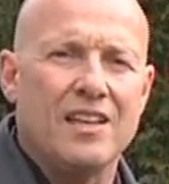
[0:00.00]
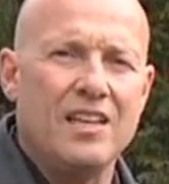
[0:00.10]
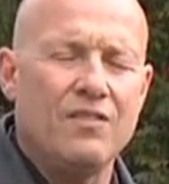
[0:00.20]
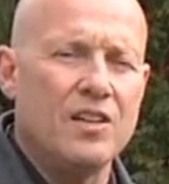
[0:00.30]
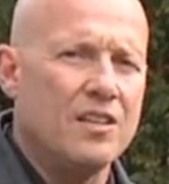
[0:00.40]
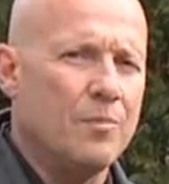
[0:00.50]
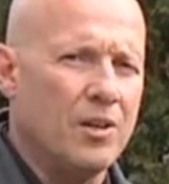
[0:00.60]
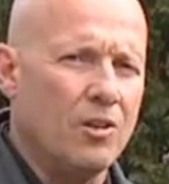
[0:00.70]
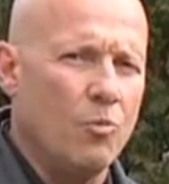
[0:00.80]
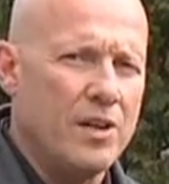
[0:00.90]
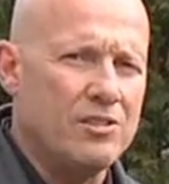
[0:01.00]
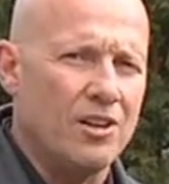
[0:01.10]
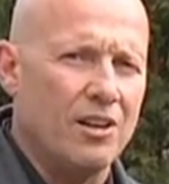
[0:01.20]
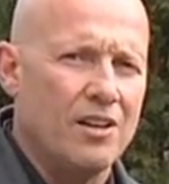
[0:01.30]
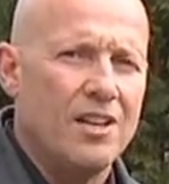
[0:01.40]
Even in the middle of
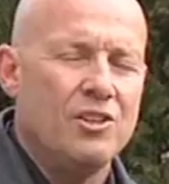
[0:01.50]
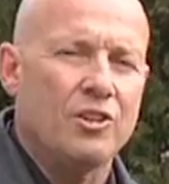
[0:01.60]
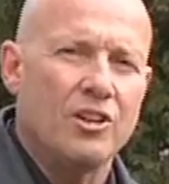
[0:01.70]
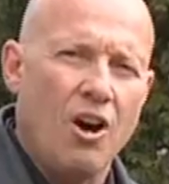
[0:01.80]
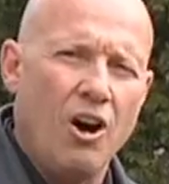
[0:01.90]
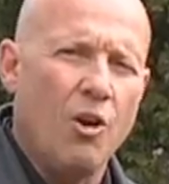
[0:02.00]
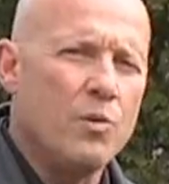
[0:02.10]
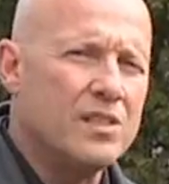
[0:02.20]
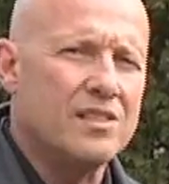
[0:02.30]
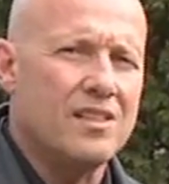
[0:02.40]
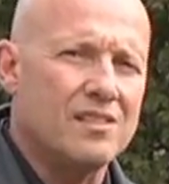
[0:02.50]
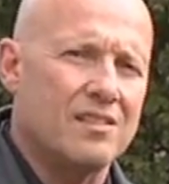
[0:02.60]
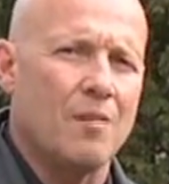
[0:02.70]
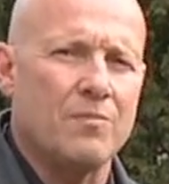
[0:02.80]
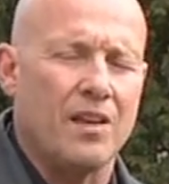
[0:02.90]
winter, you can always see
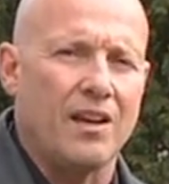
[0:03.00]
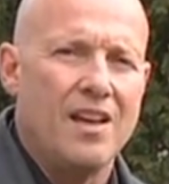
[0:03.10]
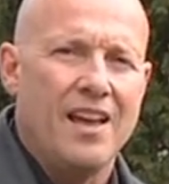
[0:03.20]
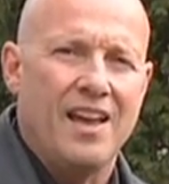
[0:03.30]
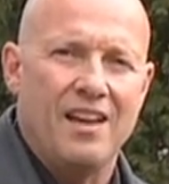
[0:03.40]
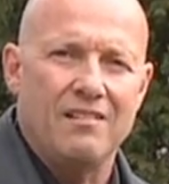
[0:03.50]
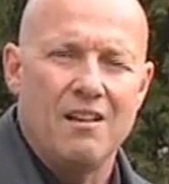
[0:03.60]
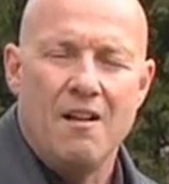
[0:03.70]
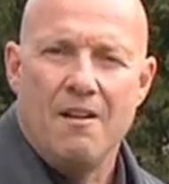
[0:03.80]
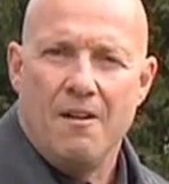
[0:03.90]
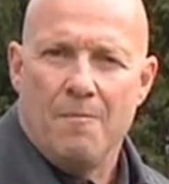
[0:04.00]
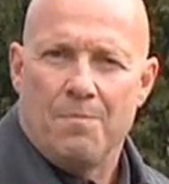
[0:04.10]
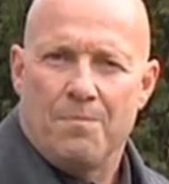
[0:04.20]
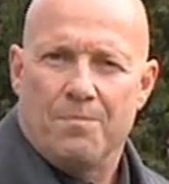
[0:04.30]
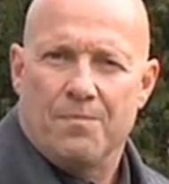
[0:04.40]
something. And
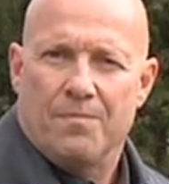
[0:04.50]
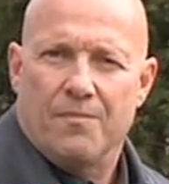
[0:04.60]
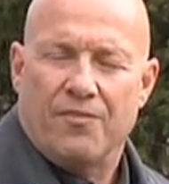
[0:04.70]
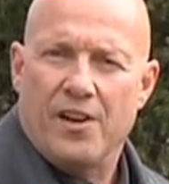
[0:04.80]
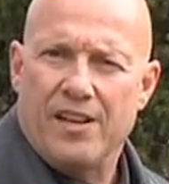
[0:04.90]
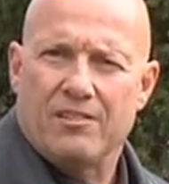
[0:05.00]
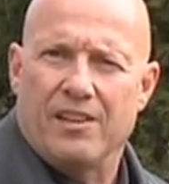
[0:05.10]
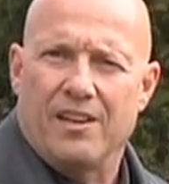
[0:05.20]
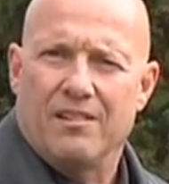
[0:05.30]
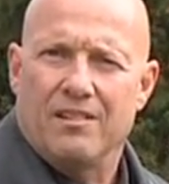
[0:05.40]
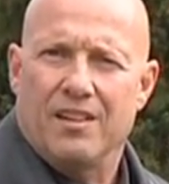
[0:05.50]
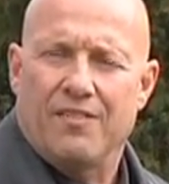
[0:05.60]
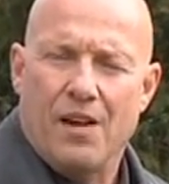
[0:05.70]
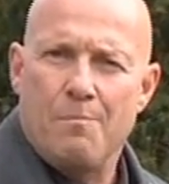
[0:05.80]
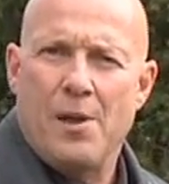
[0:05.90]
frankly,
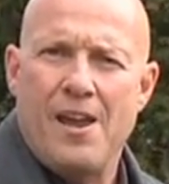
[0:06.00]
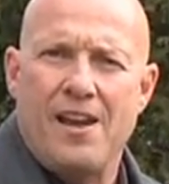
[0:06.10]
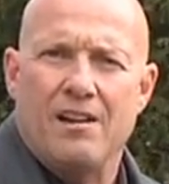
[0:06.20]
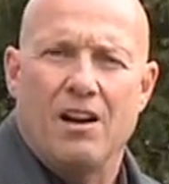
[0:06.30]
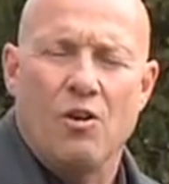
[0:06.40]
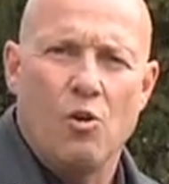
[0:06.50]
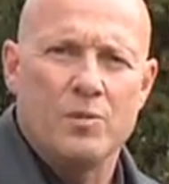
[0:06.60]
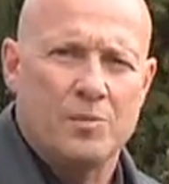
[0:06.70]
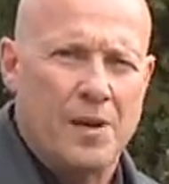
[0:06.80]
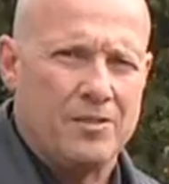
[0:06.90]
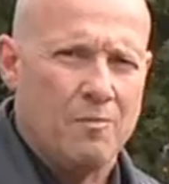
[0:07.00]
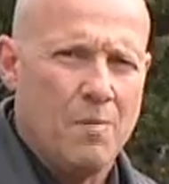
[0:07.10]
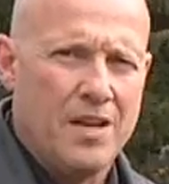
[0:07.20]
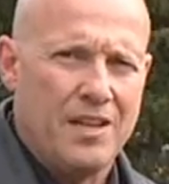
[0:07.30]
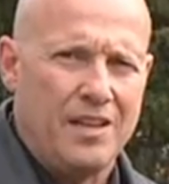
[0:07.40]
if I'm paying a home inspector
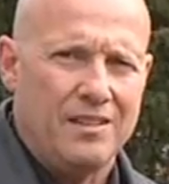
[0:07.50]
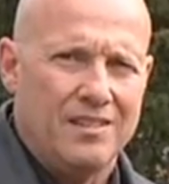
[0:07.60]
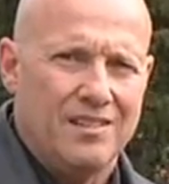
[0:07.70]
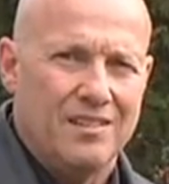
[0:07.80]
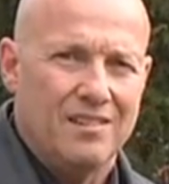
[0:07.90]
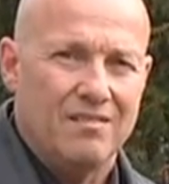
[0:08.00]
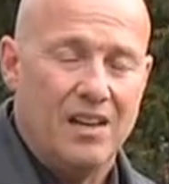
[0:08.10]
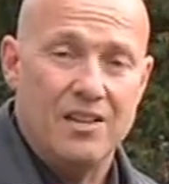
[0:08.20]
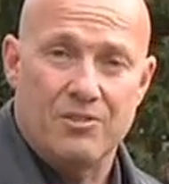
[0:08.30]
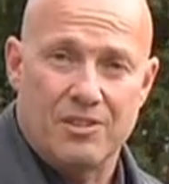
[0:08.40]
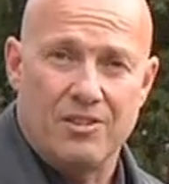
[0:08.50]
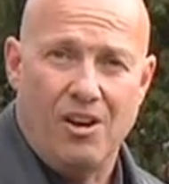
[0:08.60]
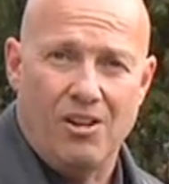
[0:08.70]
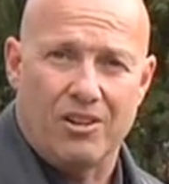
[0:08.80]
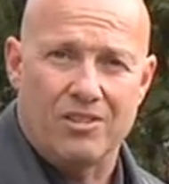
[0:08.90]
money, hundreds of
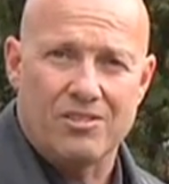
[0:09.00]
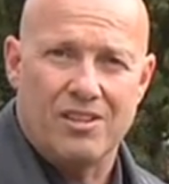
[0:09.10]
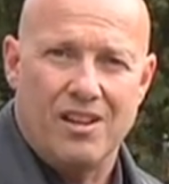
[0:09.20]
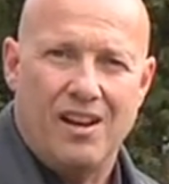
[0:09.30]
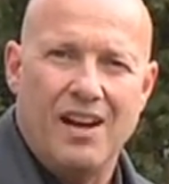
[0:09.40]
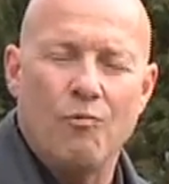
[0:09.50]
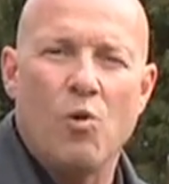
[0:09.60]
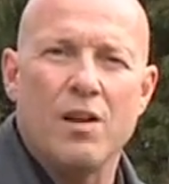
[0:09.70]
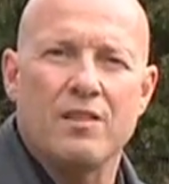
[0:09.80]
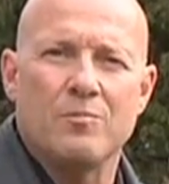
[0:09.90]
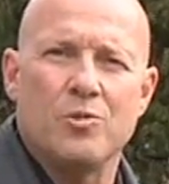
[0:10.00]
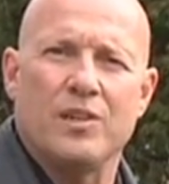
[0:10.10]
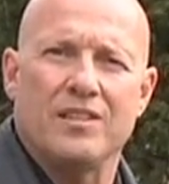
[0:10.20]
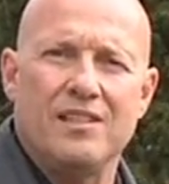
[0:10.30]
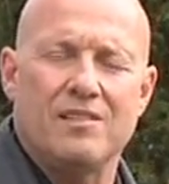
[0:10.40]
dollars, I want them
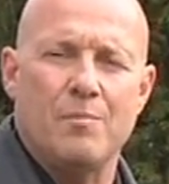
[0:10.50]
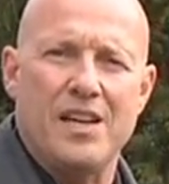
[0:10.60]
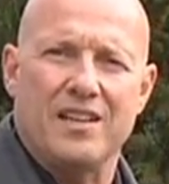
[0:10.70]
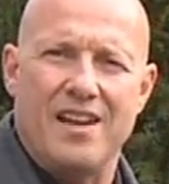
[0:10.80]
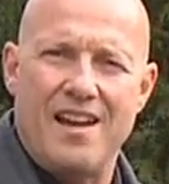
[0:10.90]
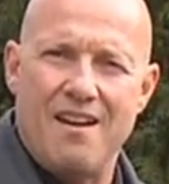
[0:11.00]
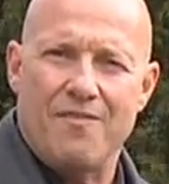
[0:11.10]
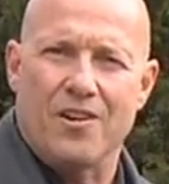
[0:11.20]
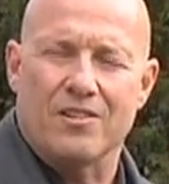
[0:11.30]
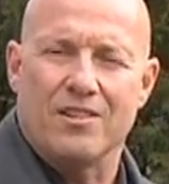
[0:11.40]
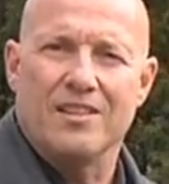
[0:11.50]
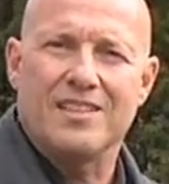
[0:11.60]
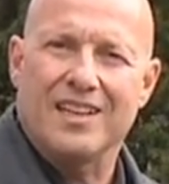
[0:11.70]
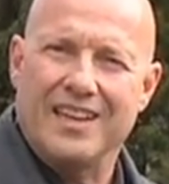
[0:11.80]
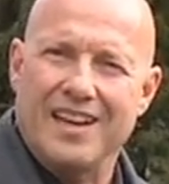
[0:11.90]
to at least make an effort
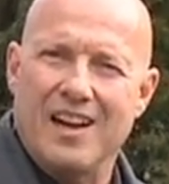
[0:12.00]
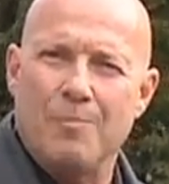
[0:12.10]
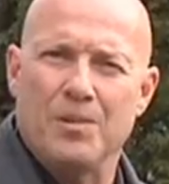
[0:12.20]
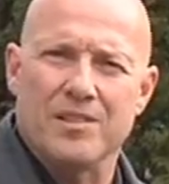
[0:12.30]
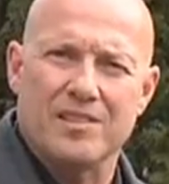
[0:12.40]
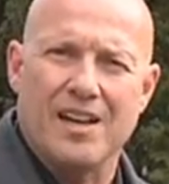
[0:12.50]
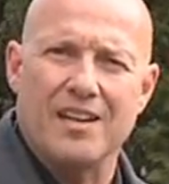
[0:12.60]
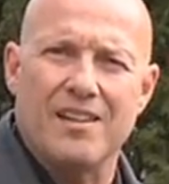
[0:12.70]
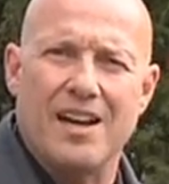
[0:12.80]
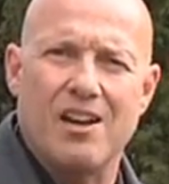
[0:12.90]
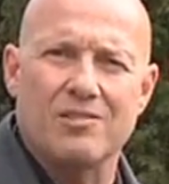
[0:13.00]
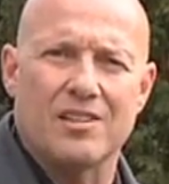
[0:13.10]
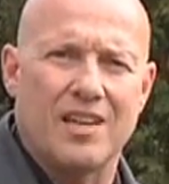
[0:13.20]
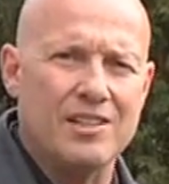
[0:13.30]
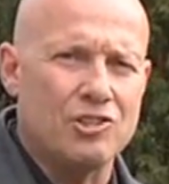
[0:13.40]
to get up on the side of the
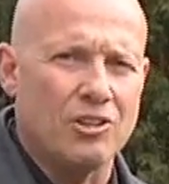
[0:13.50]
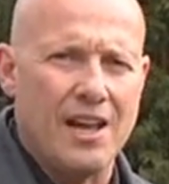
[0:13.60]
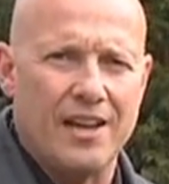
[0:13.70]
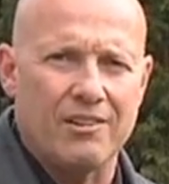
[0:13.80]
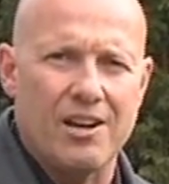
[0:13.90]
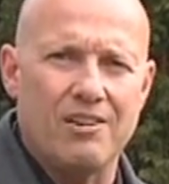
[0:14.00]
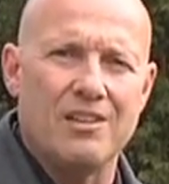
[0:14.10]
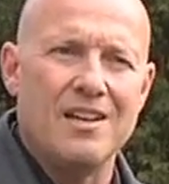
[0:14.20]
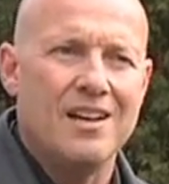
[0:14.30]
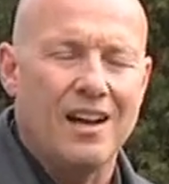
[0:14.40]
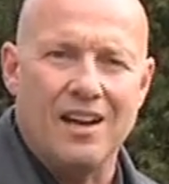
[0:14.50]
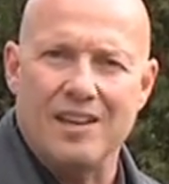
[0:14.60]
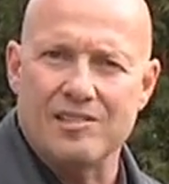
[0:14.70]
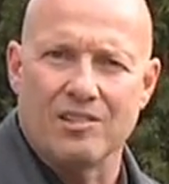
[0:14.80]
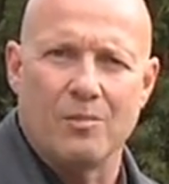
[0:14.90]
house, get your ladder out,
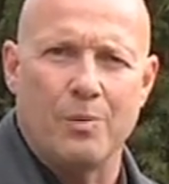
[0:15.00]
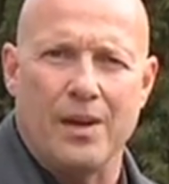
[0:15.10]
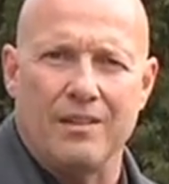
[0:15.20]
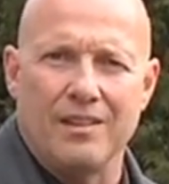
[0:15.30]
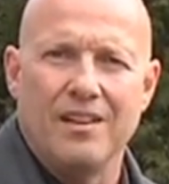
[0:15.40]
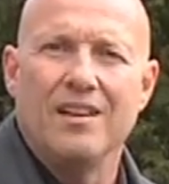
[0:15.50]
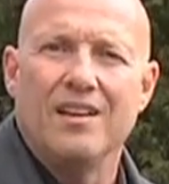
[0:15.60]
hustle a bit,